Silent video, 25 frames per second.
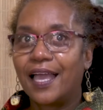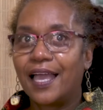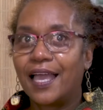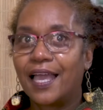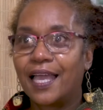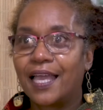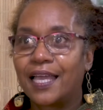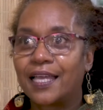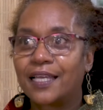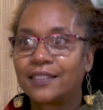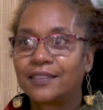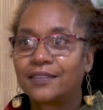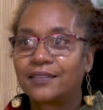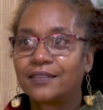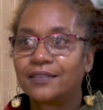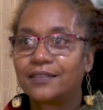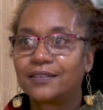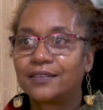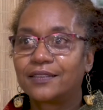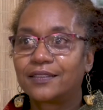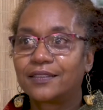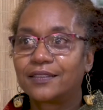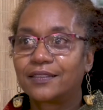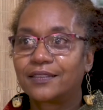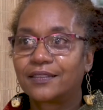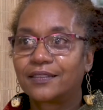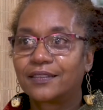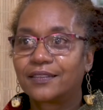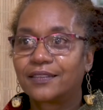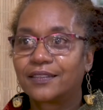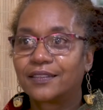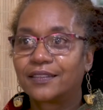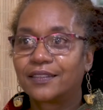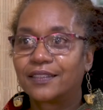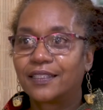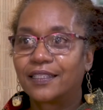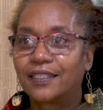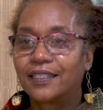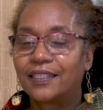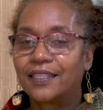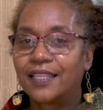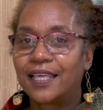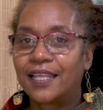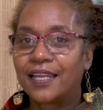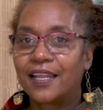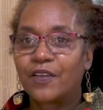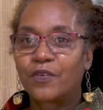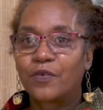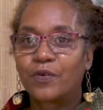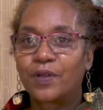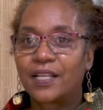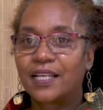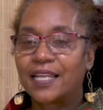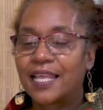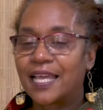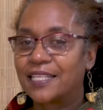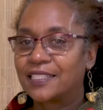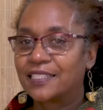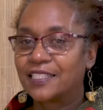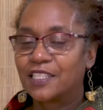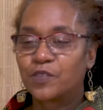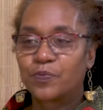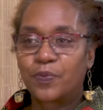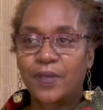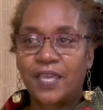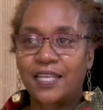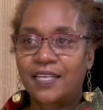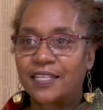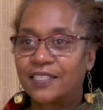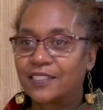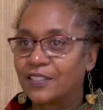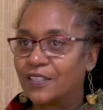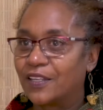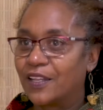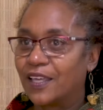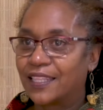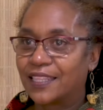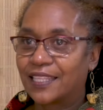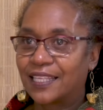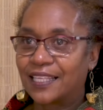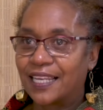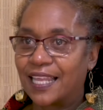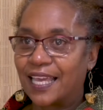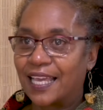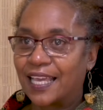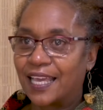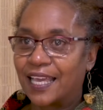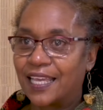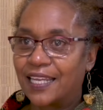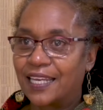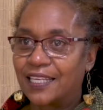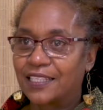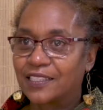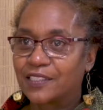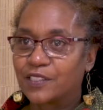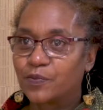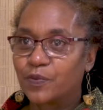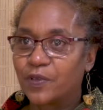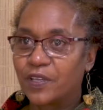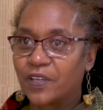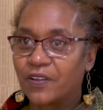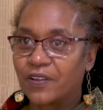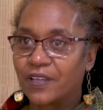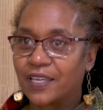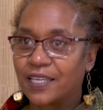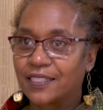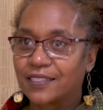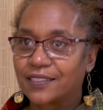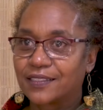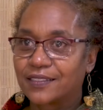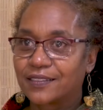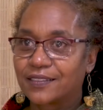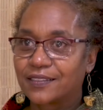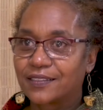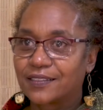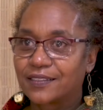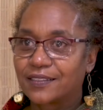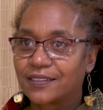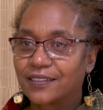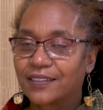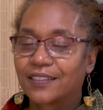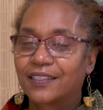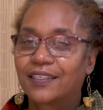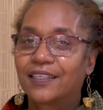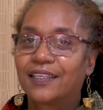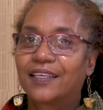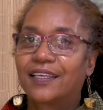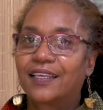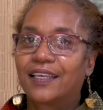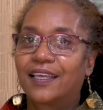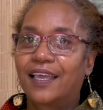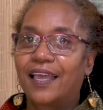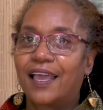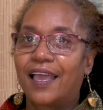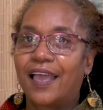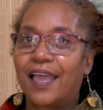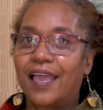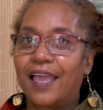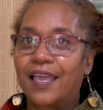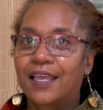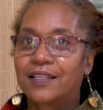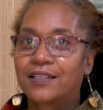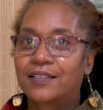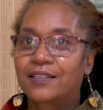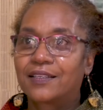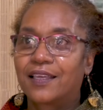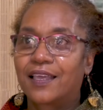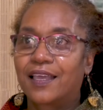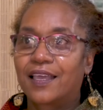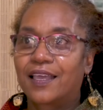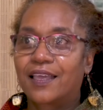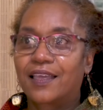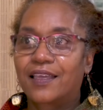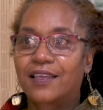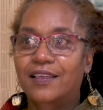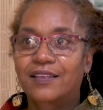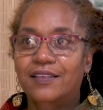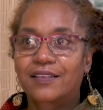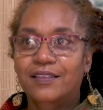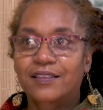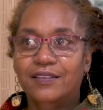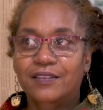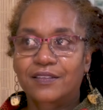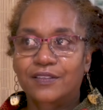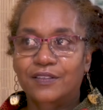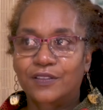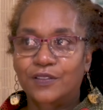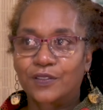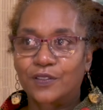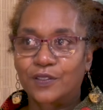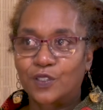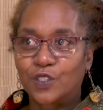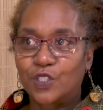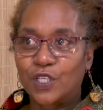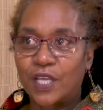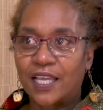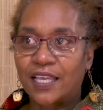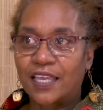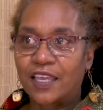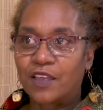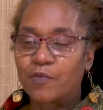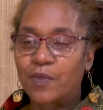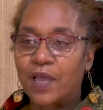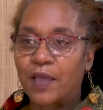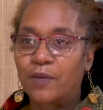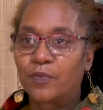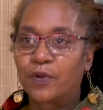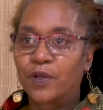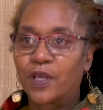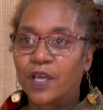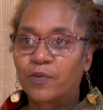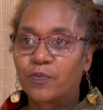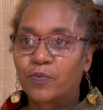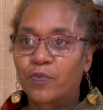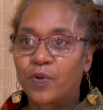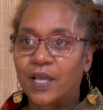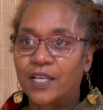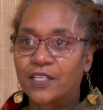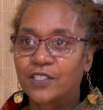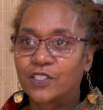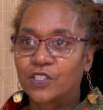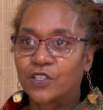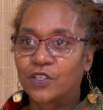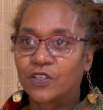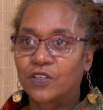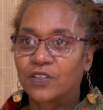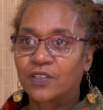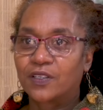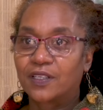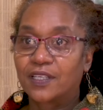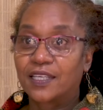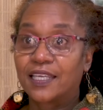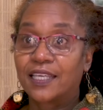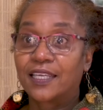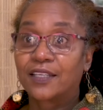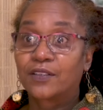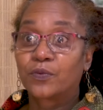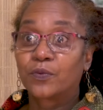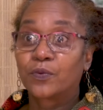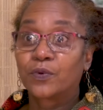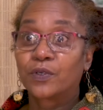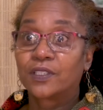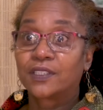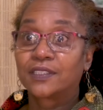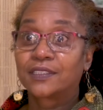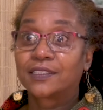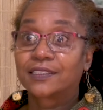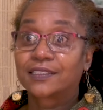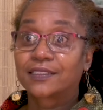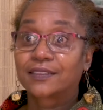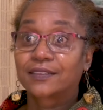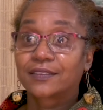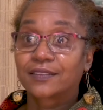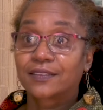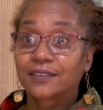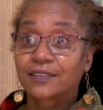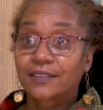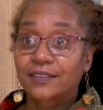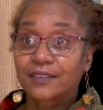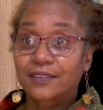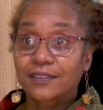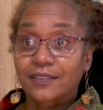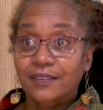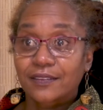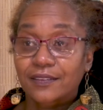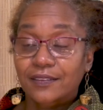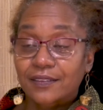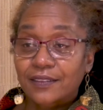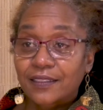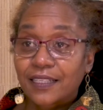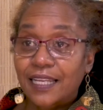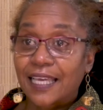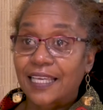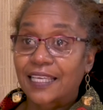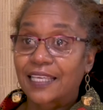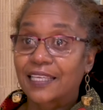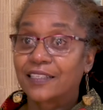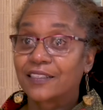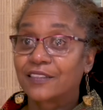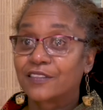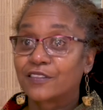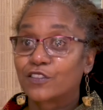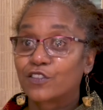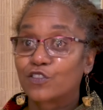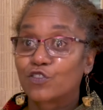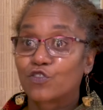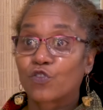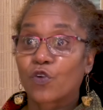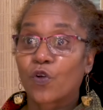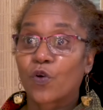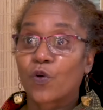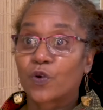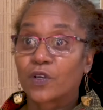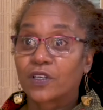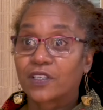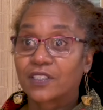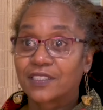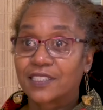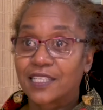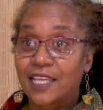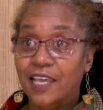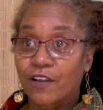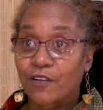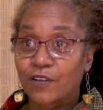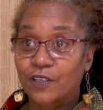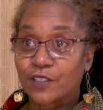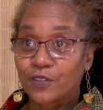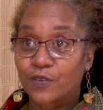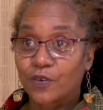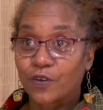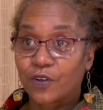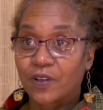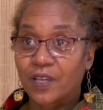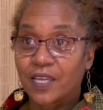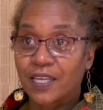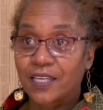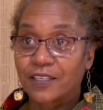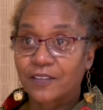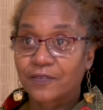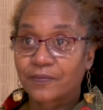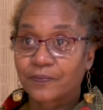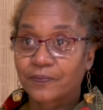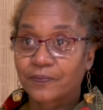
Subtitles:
And then I realized this pain is nothing like I'd experienced. And checking my blood pressure, it was like in stroke territory.